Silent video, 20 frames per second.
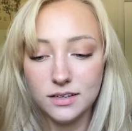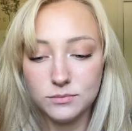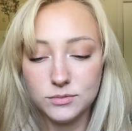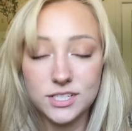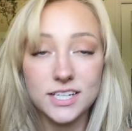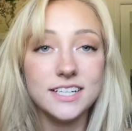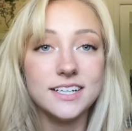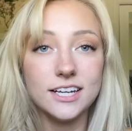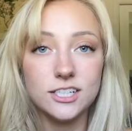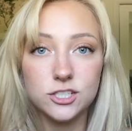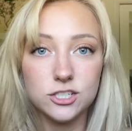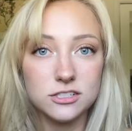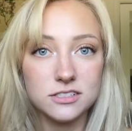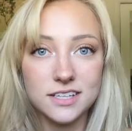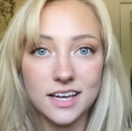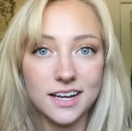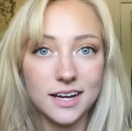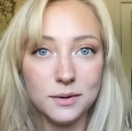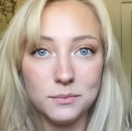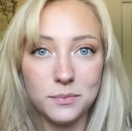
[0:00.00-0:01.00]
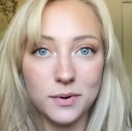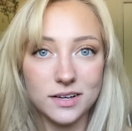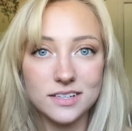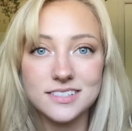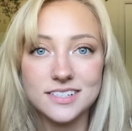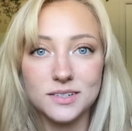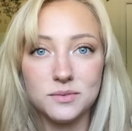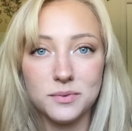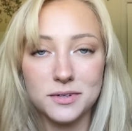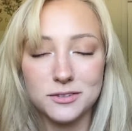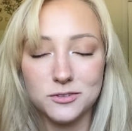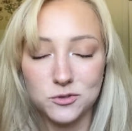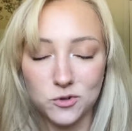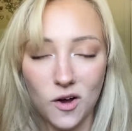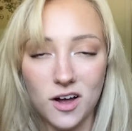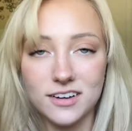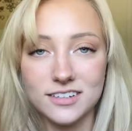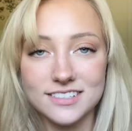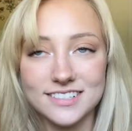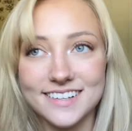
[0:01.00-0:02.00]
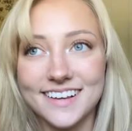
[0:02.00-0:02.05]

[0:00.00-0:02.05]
teenagers getting busted with drugs.